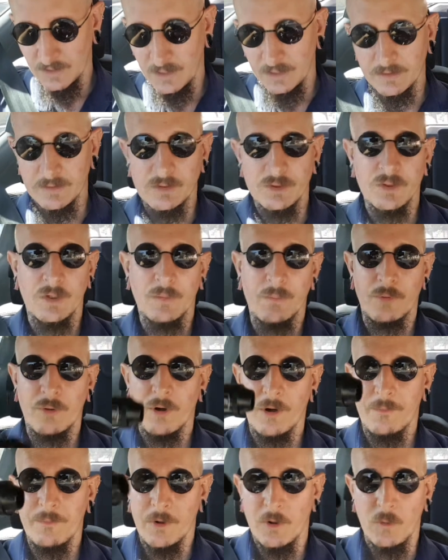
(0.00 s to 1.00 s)
And do a
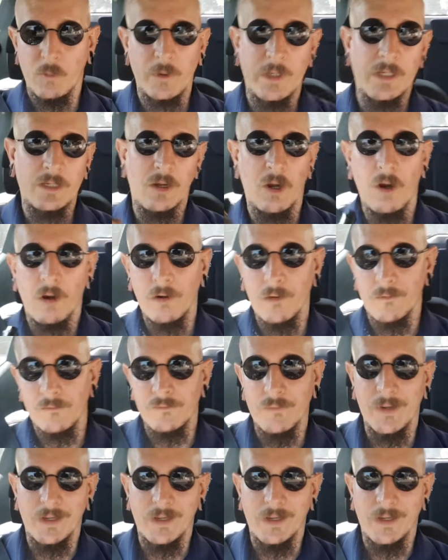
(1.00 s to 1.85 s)
proper week of.